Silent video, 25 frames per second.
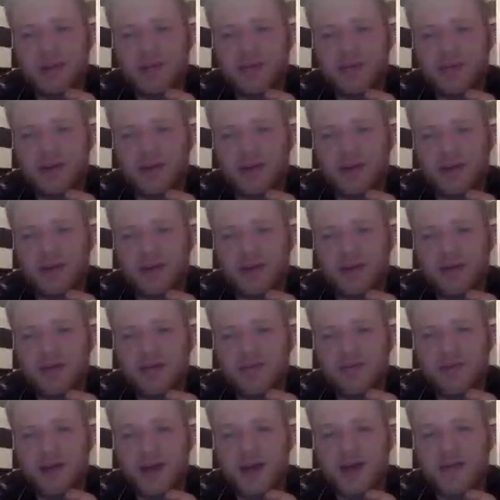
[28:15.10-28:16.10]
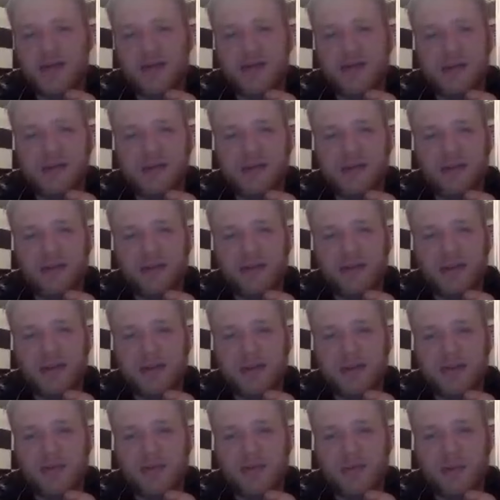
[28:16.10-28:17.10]
truck driver asleep
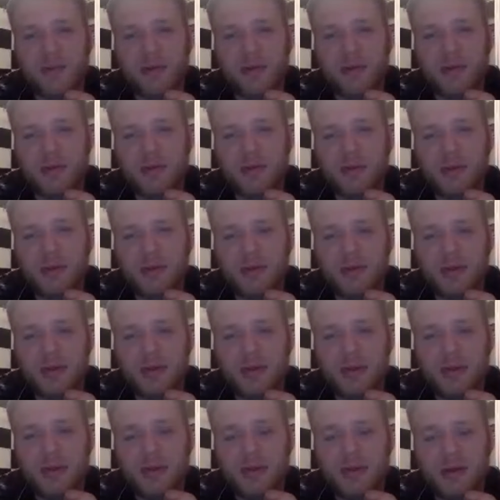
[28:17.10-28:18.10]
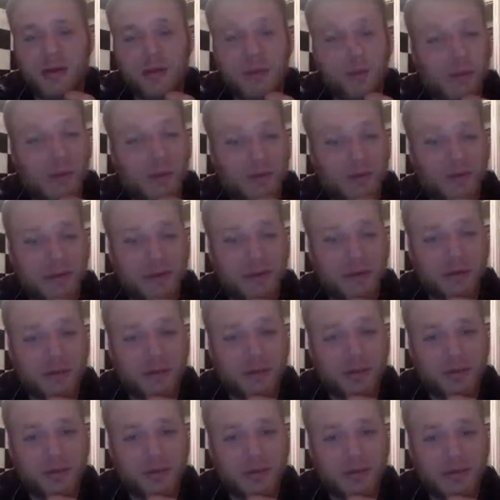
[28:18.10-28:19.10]
at the wheel. Her boyfriend
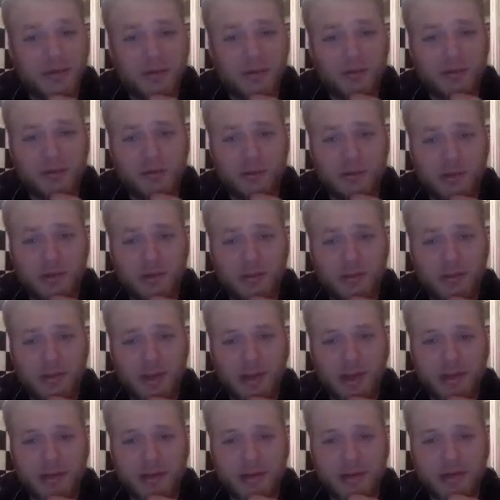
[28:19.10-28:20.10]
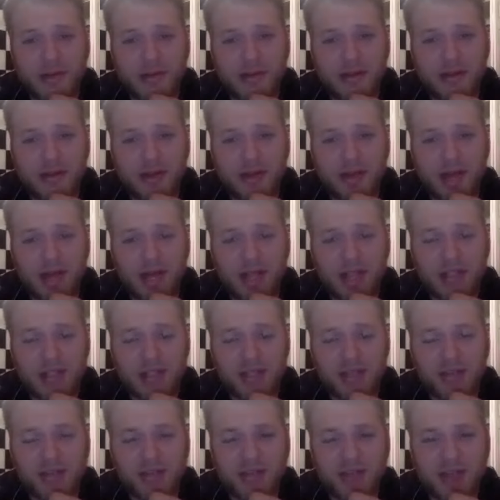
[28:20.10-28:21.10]
was killed on impact, and she
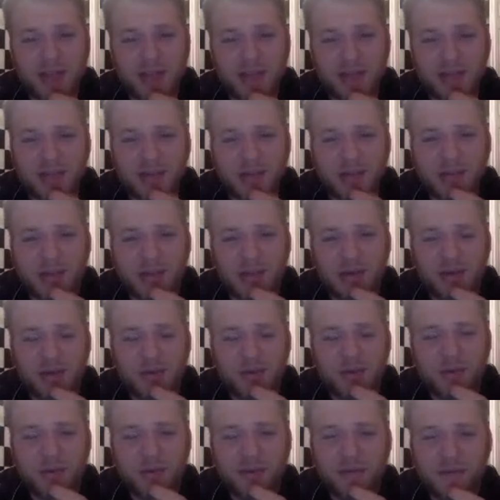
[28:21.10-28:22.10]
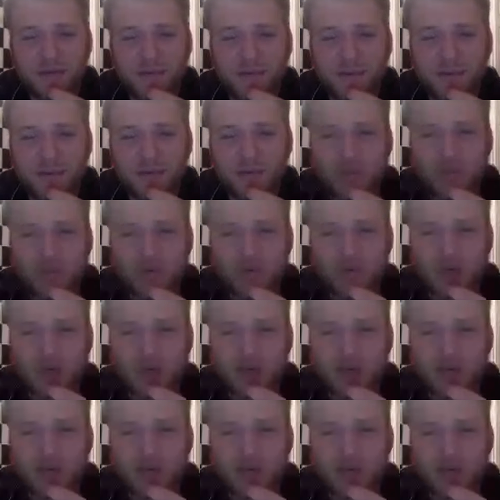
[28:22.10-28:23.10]
escaped with a few
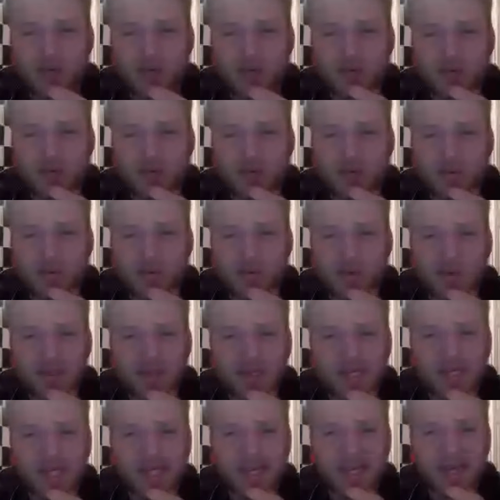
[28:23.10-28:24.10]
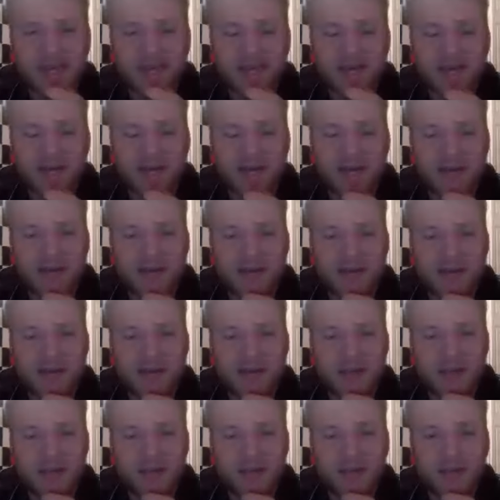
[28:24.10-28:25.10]
cracked ribs, a broken leg,
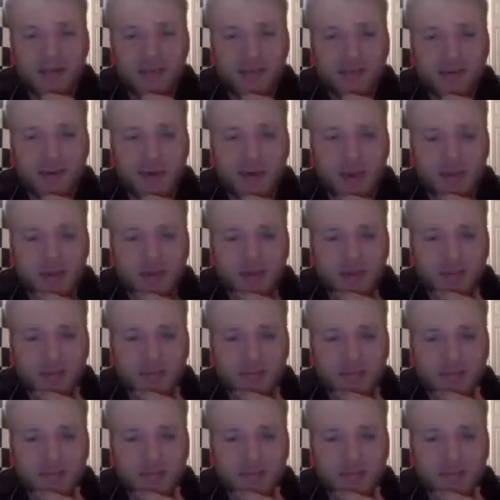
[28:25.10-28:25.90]
and some scrapes.